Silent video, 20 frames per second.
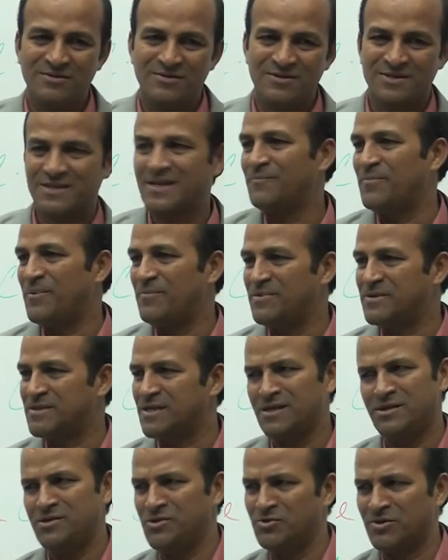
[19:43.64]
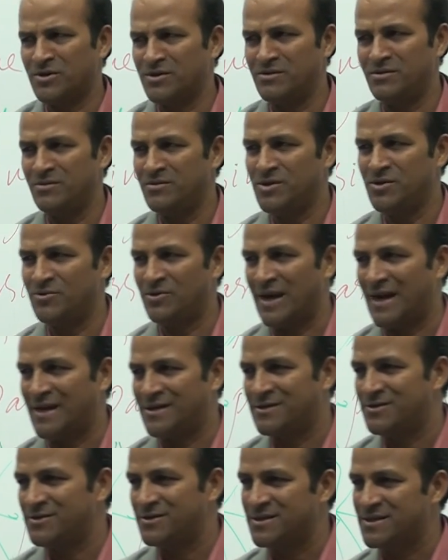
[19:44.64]
Some people say your, your
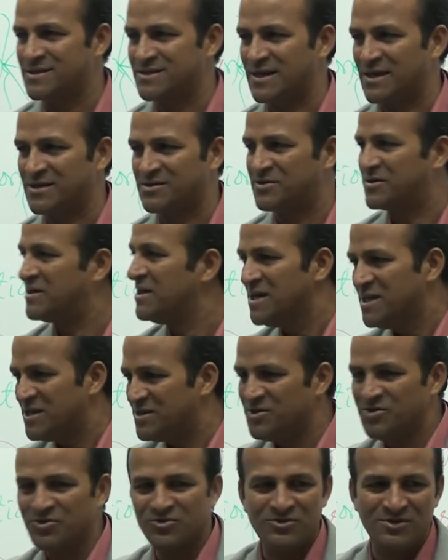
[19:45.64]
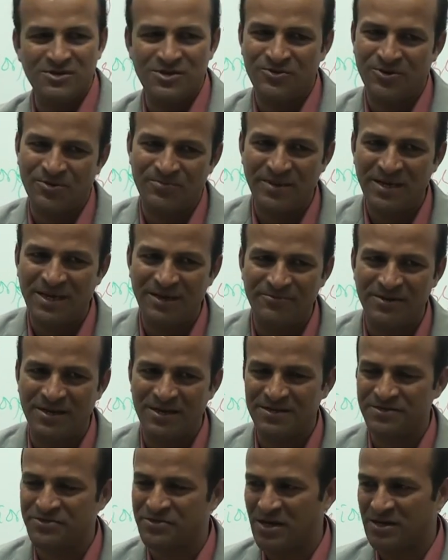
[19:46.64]
attitude is not good, your, your behavior
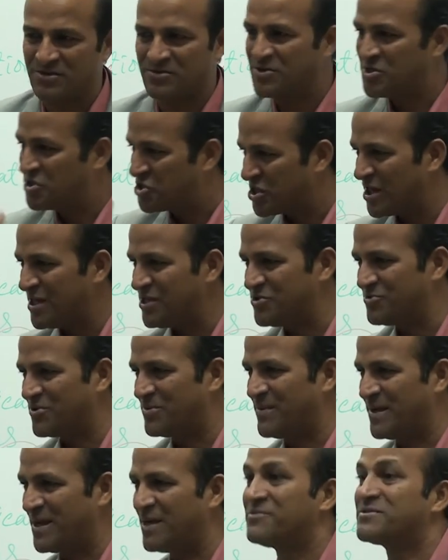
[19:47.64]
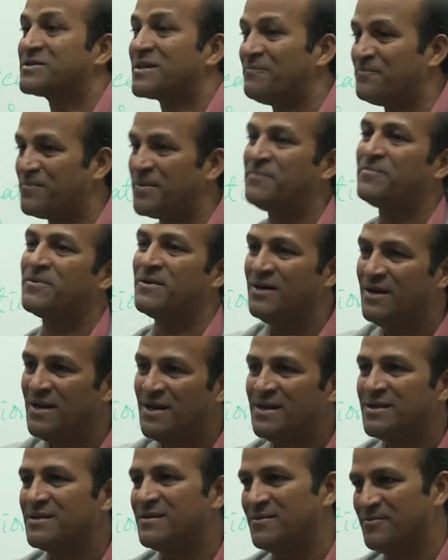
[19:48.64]
is not good, change your behavior. Some people
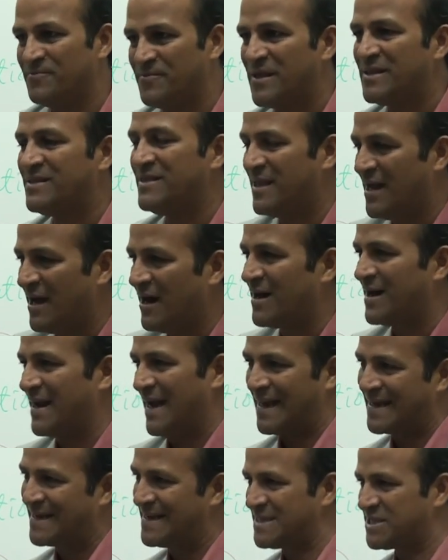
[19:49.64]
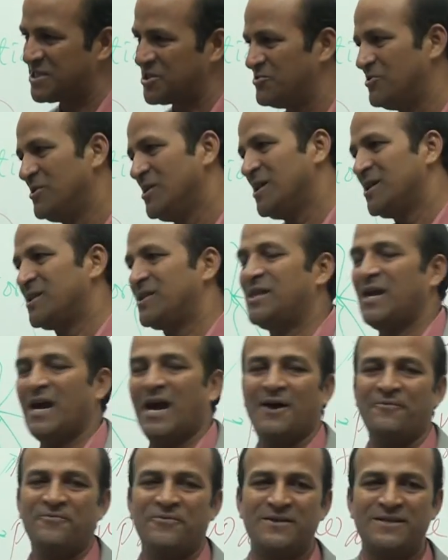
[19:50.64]
when they are aggressive, they
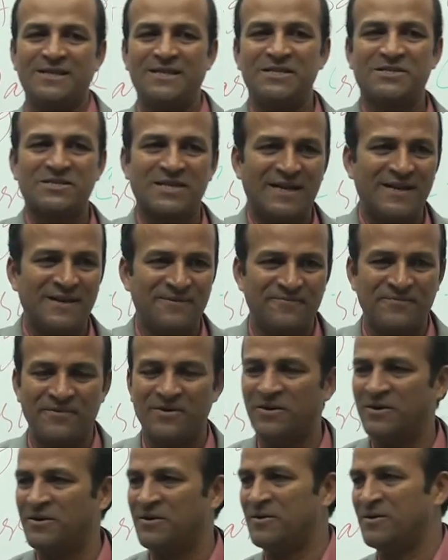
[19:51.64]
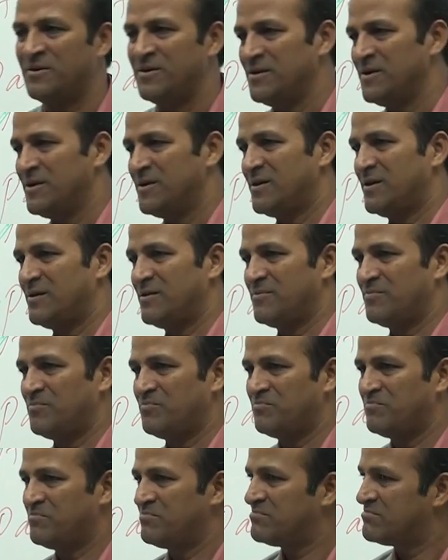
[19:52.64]
offer this kind of uh,
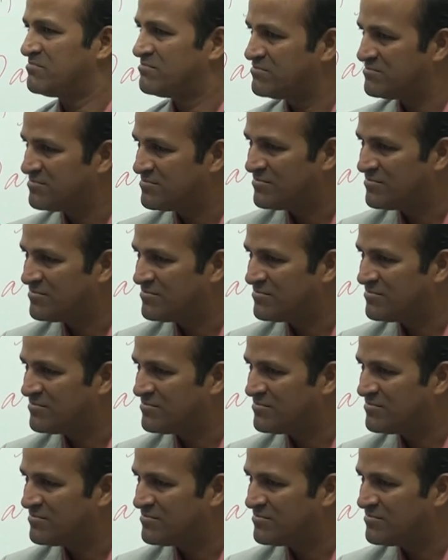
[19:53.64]
um,